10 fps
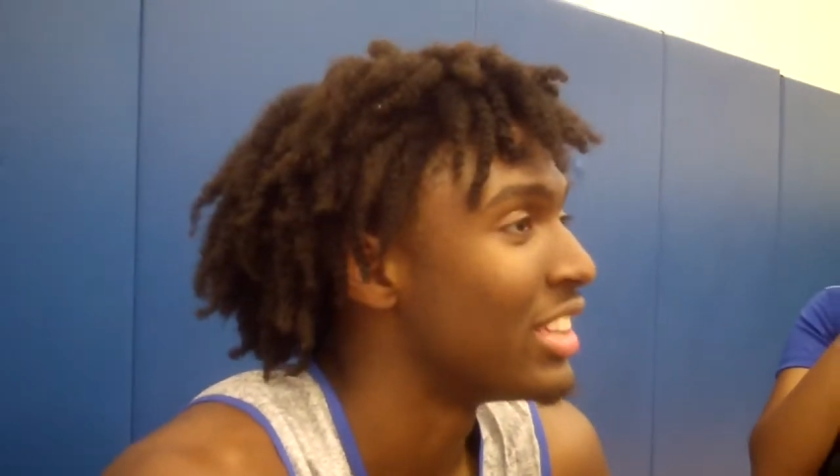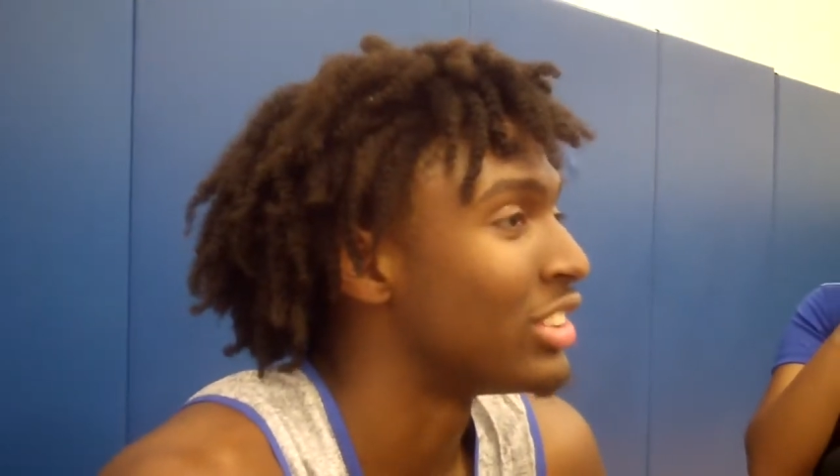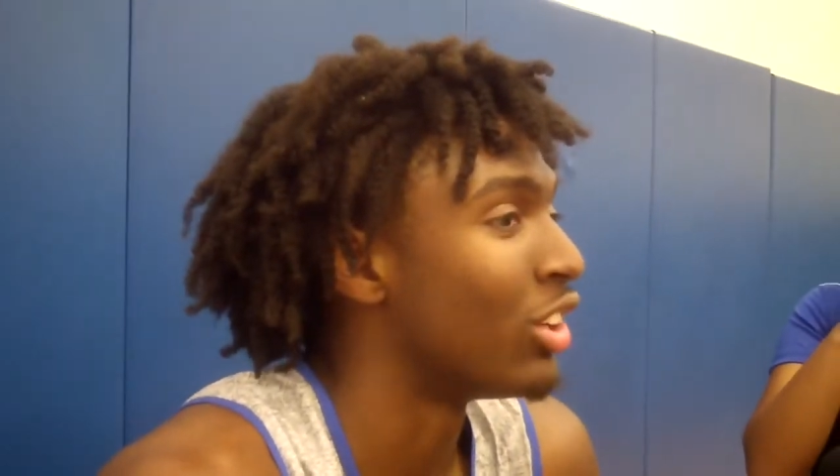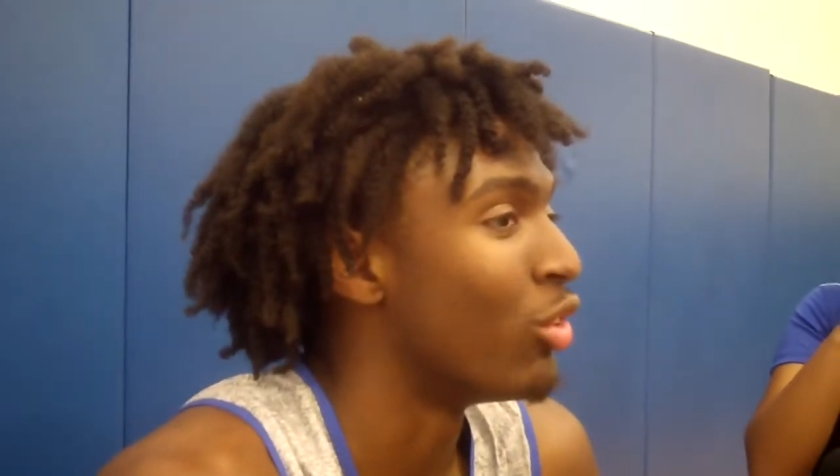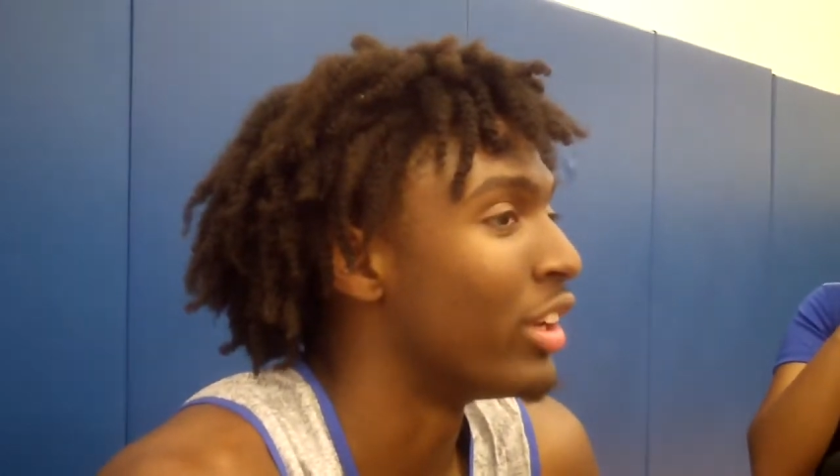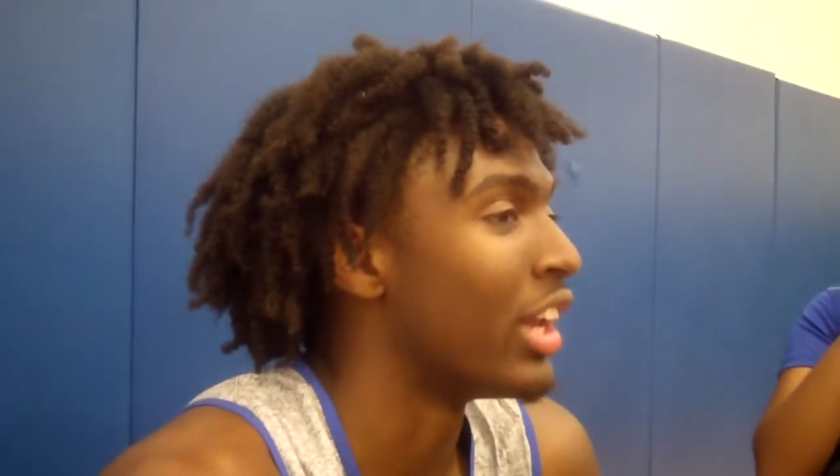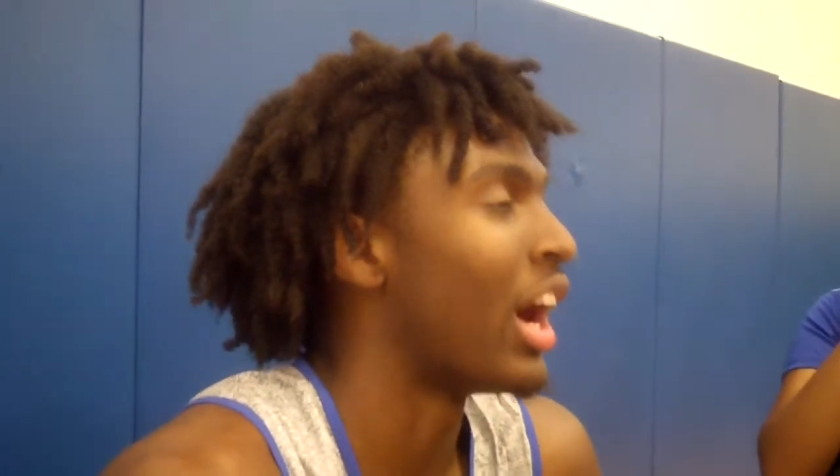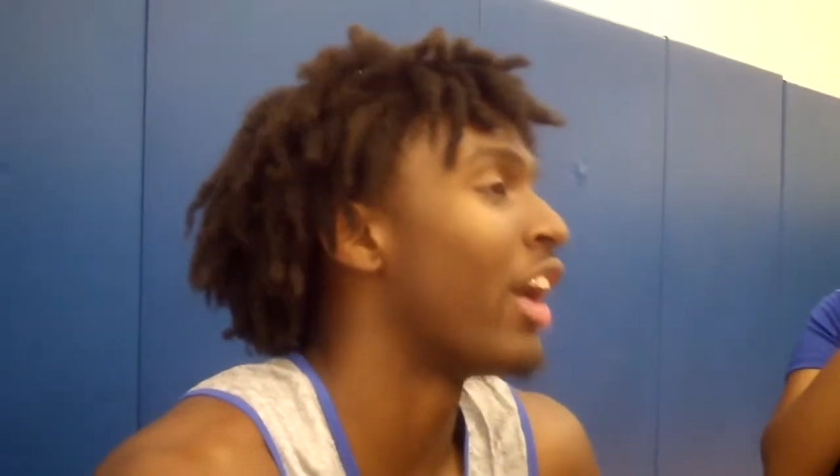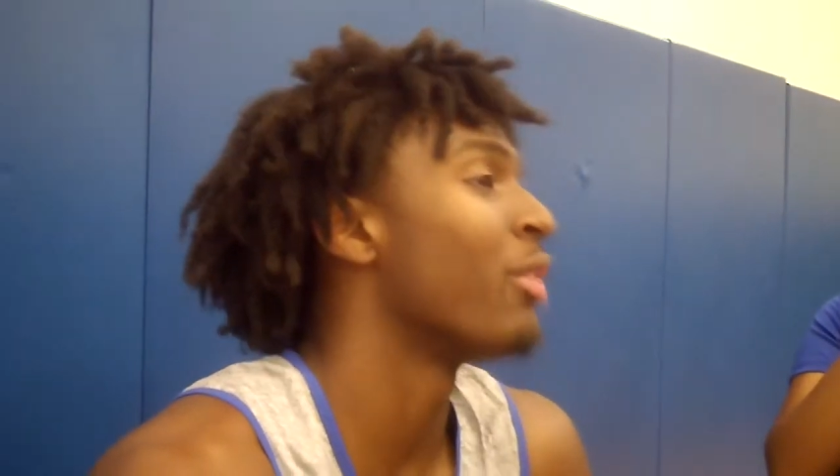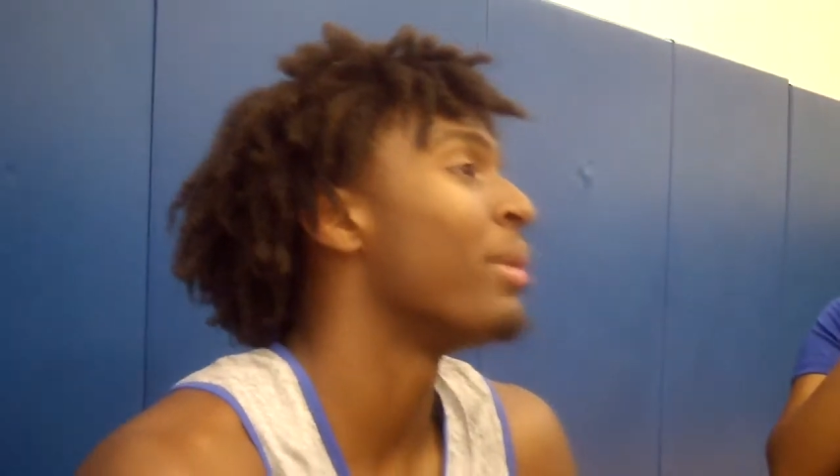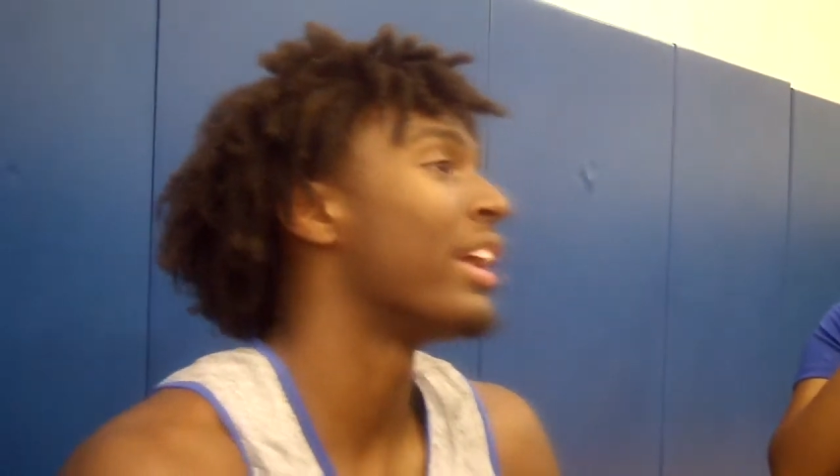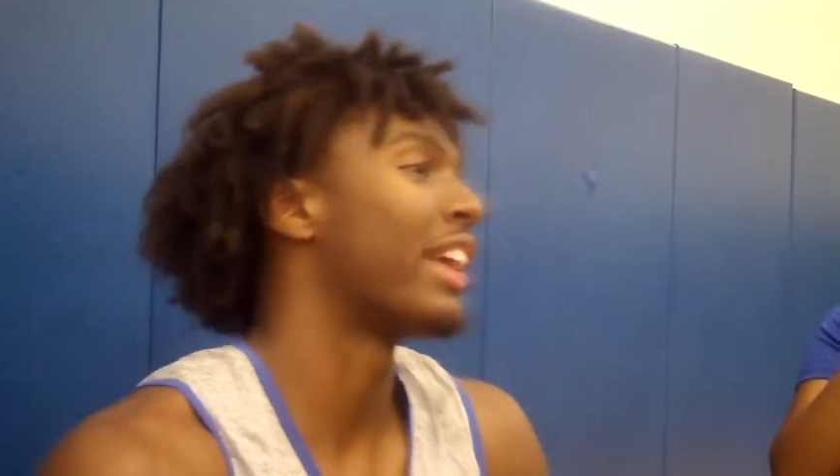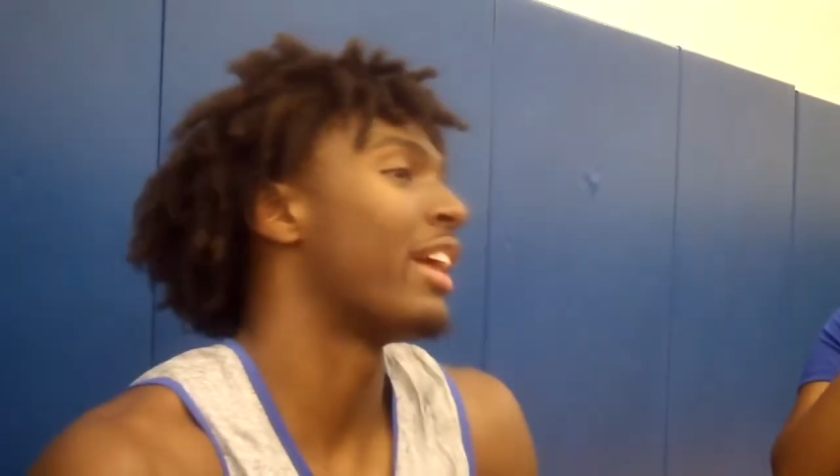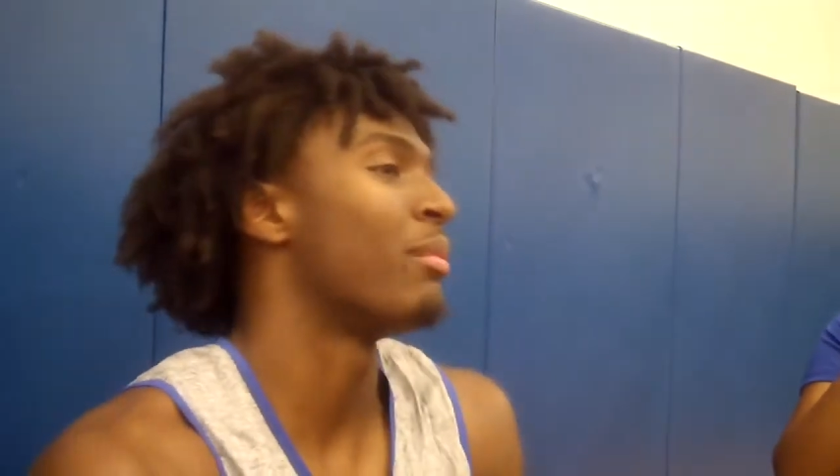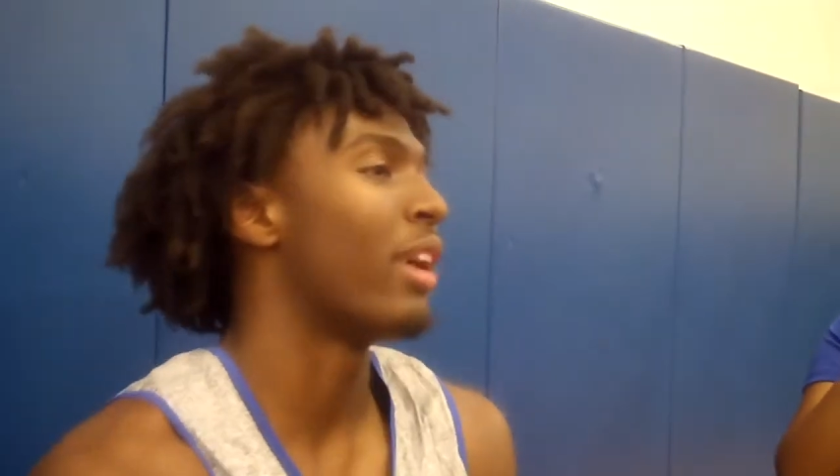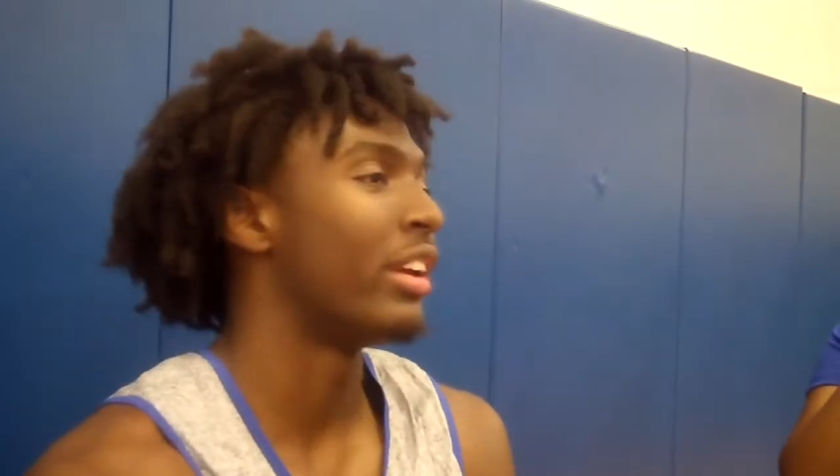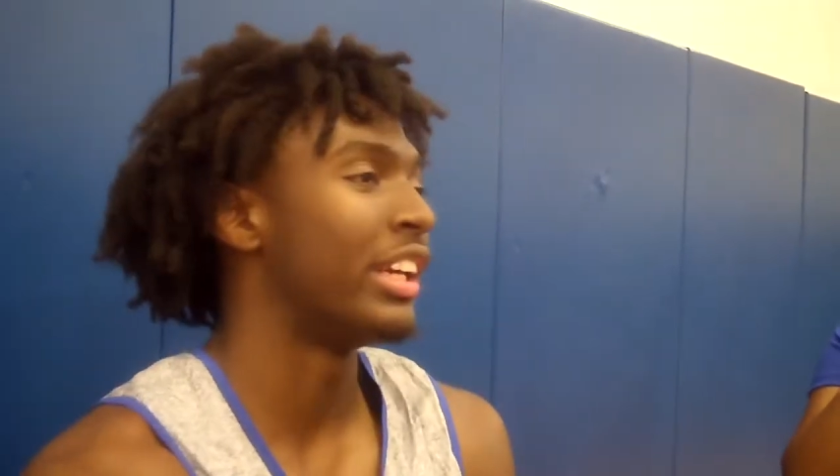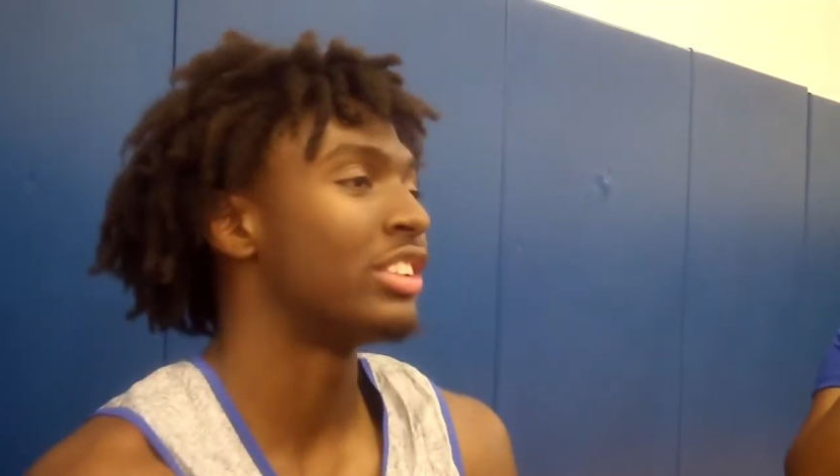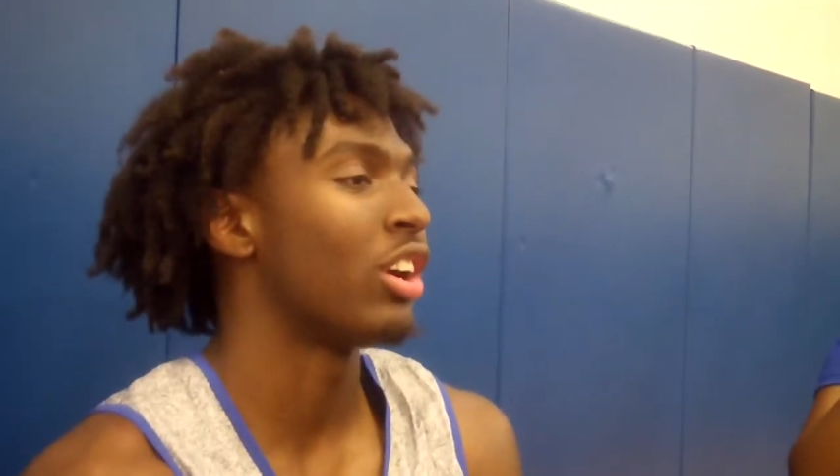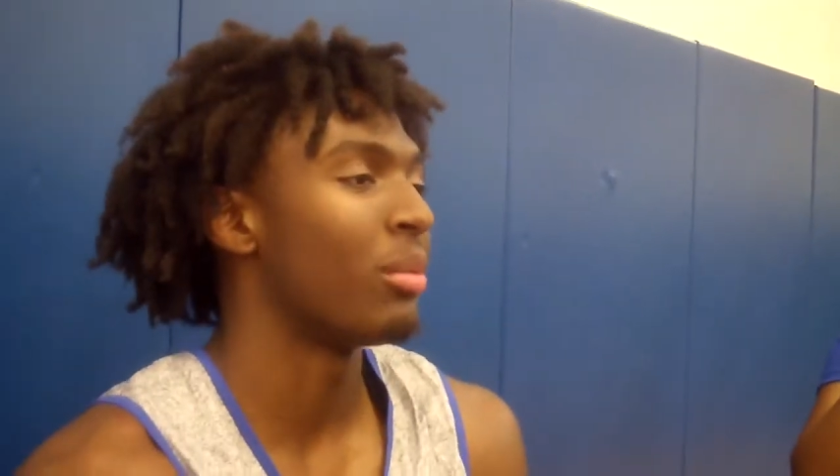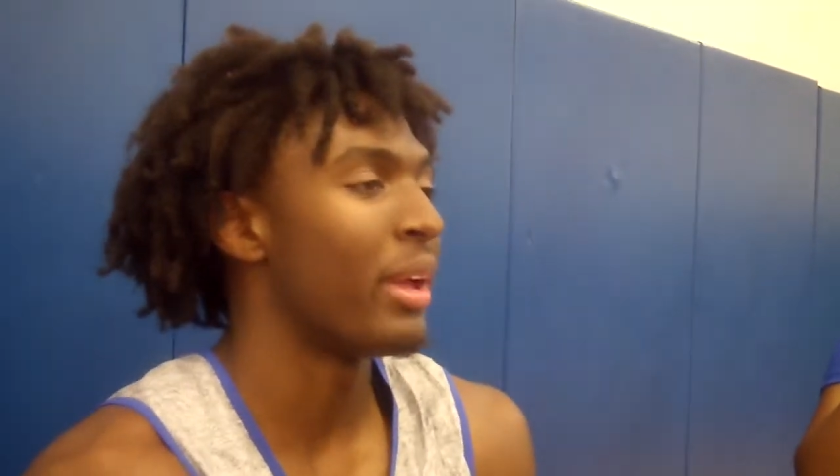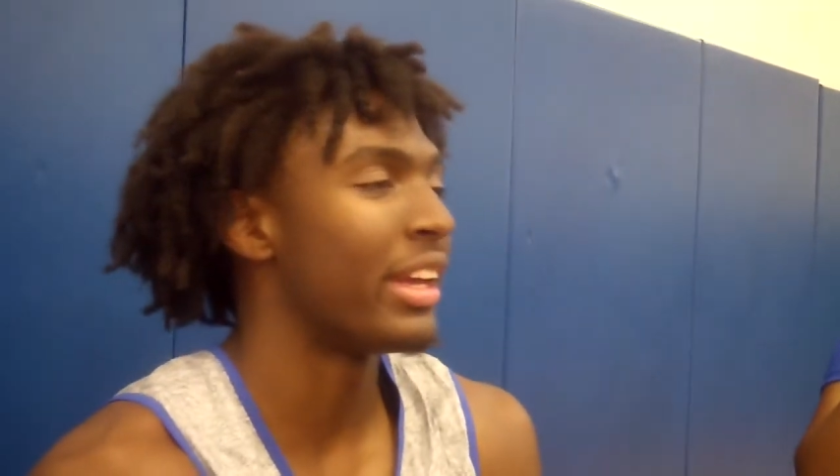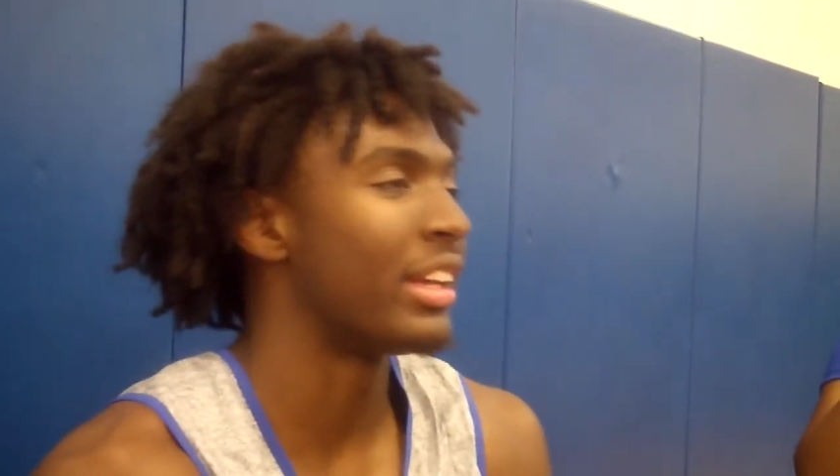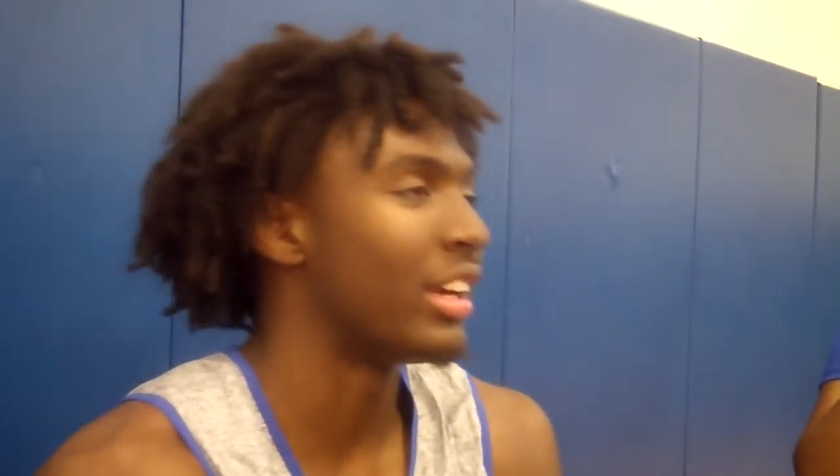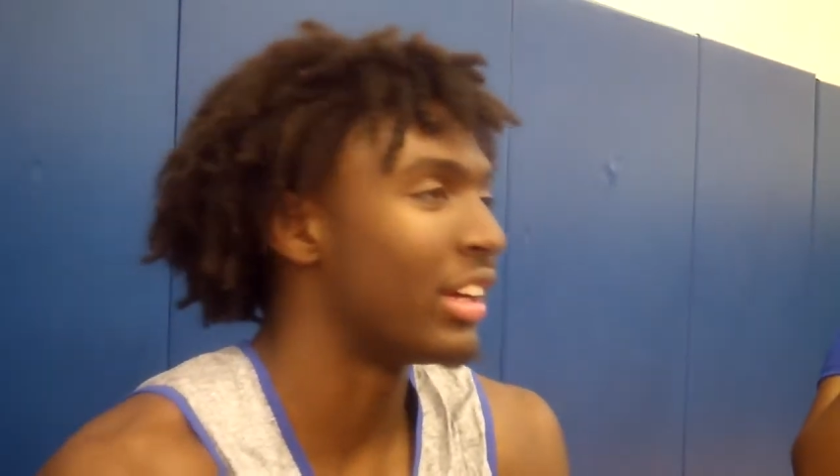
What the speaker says: So when the Iron Man came out and they started making